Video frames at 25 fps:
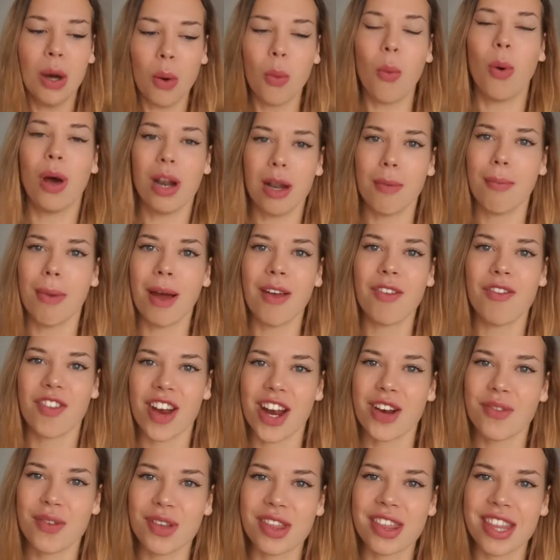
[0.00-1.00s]
one of my
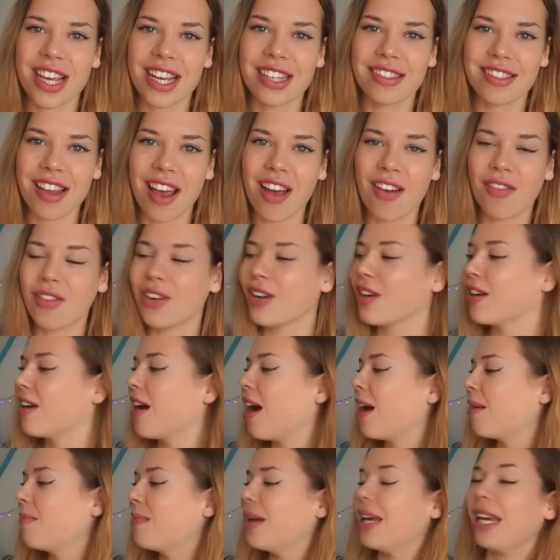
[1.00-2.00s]
favorite things ever.
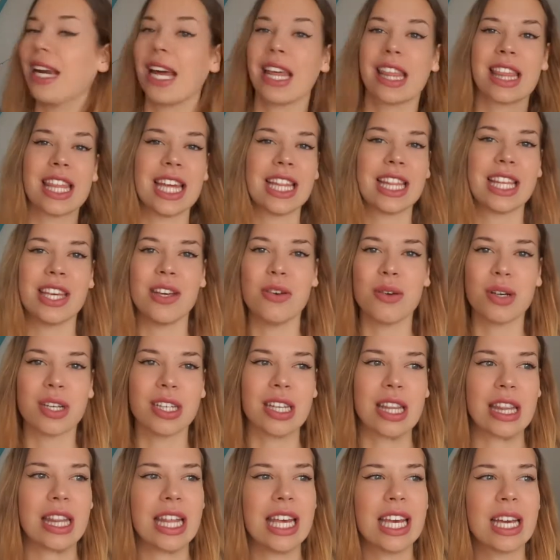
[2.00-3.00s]
I mean, I think that you
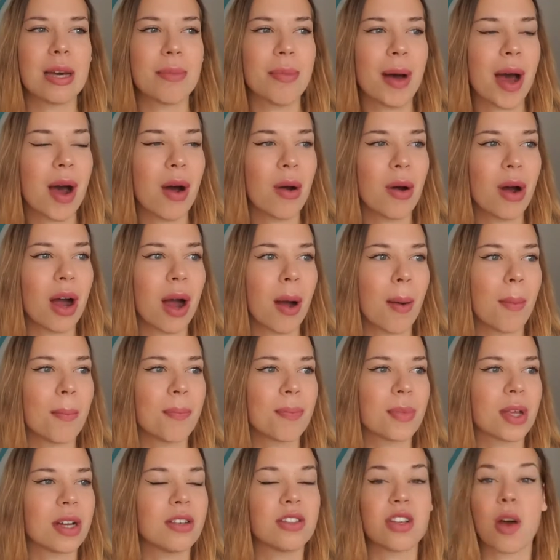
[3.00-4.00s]
could think about
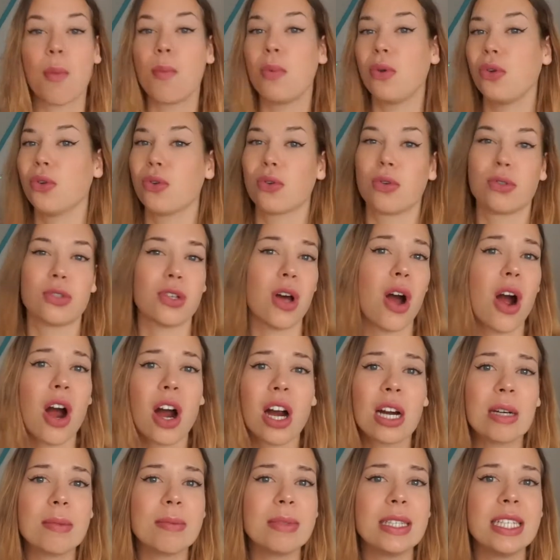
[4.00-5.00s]
Dumbledore's
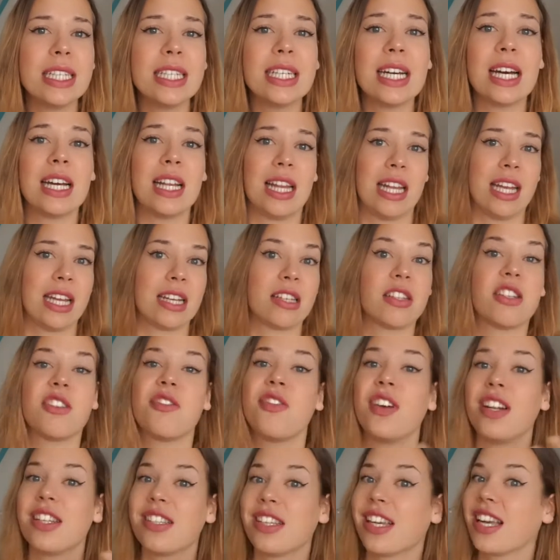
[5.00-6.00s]
army and like
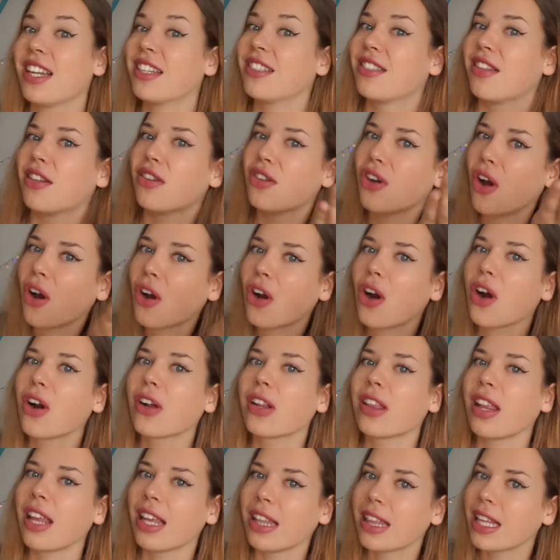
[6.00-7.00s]
Defense Against the Dark
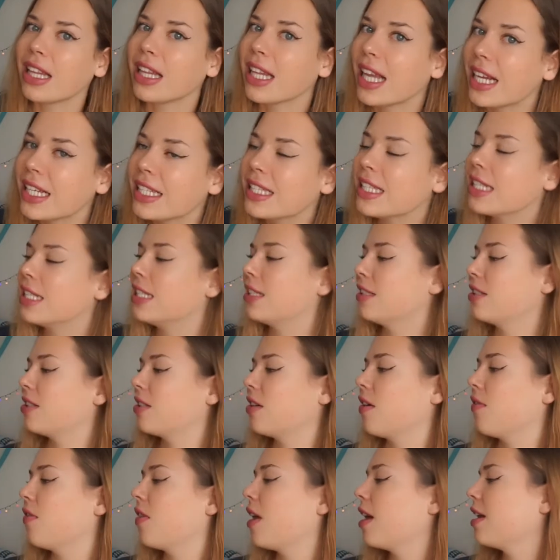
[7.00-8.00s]
Art, like the lesson and
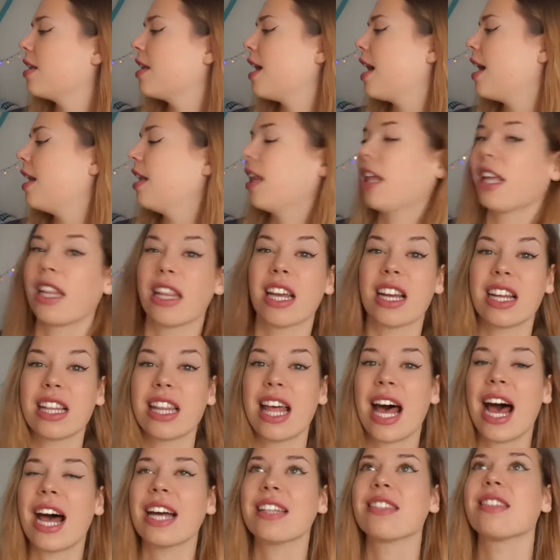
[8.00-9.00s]
stuff like that, like the
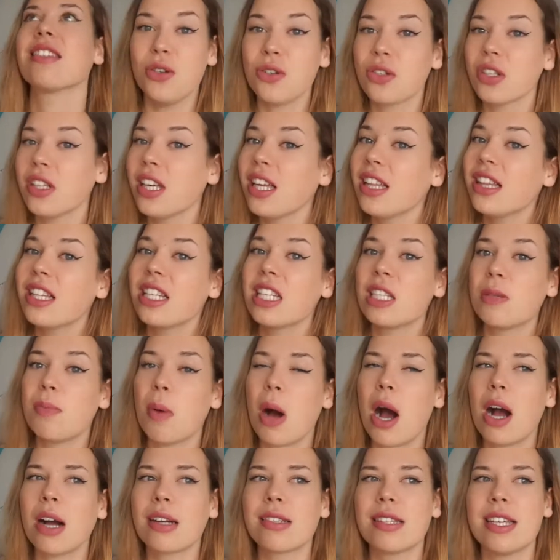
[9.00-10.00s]
class. Usually this
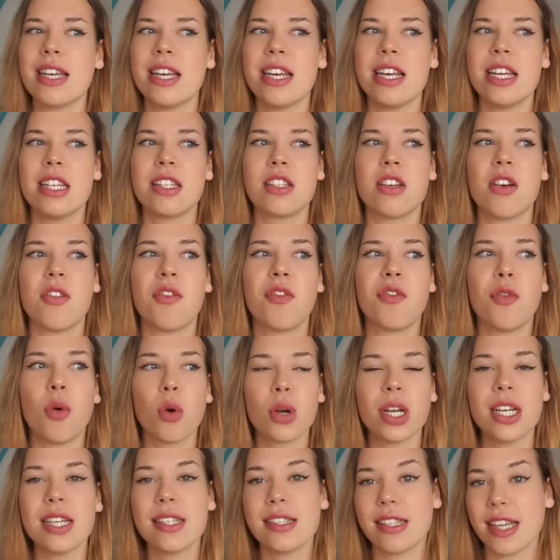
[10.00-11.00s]
box is
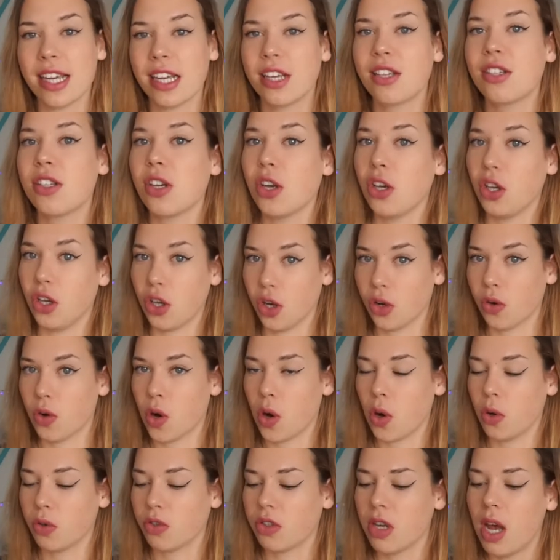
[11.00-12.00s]
46
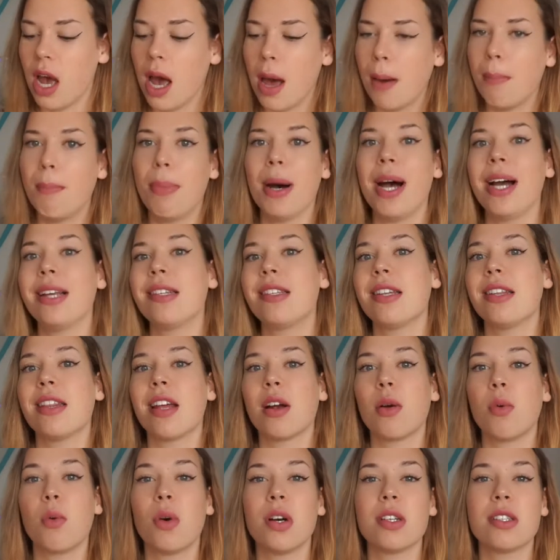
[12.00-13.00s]
euros, but
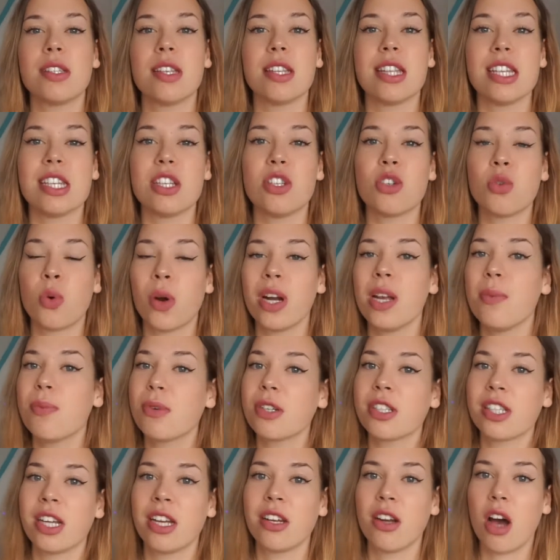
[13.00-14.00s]
there was this
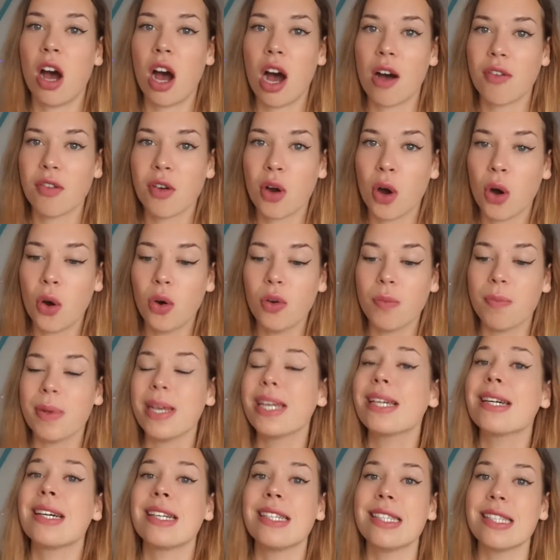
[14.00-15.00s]
20% off code
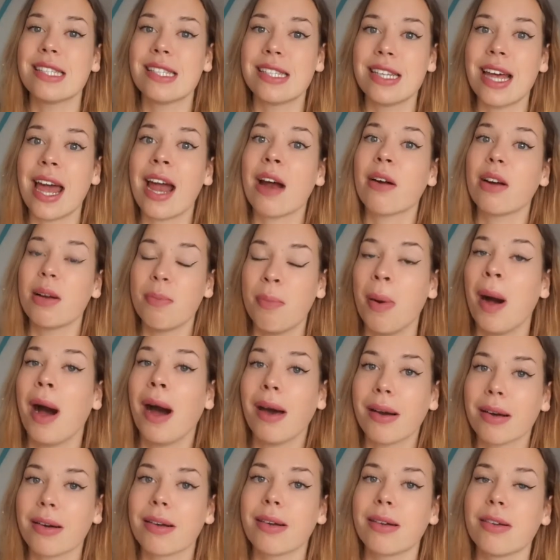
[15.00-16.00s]
because Harry
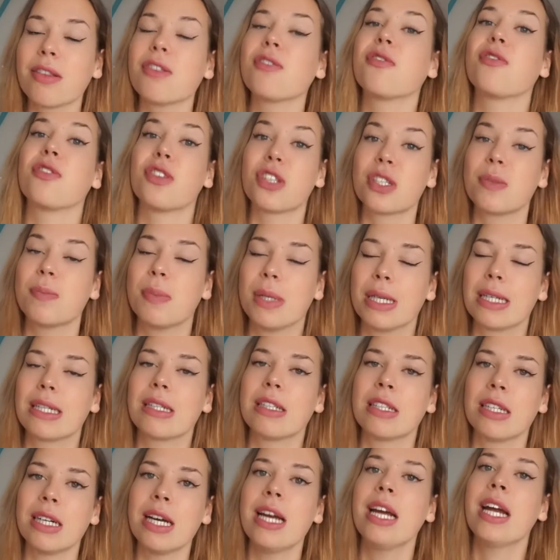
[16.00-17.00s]
Potter, the first
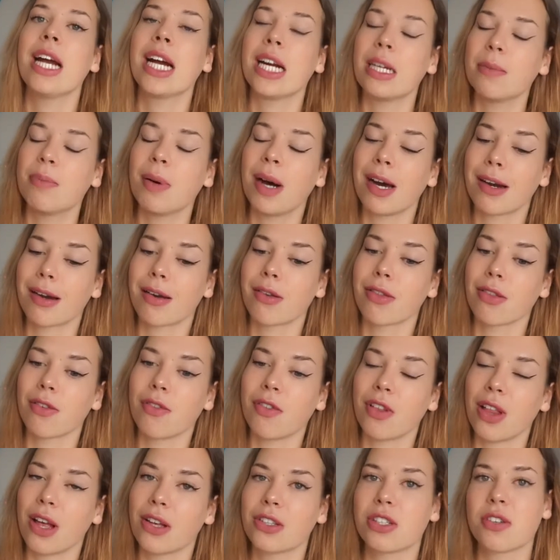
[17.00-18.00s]
book, Harry Potter and the
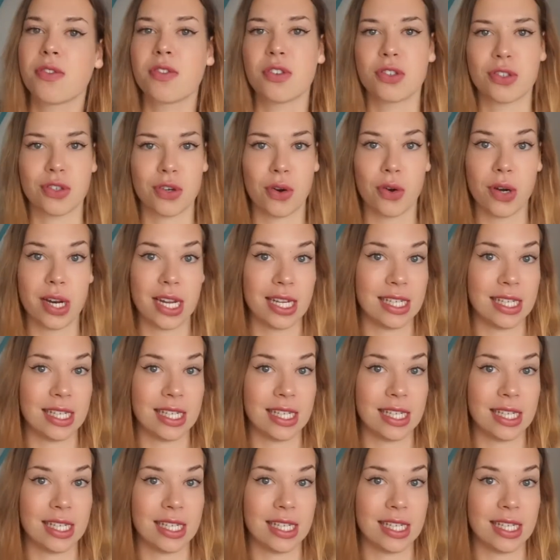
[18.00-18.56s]
Philosopher's Stone,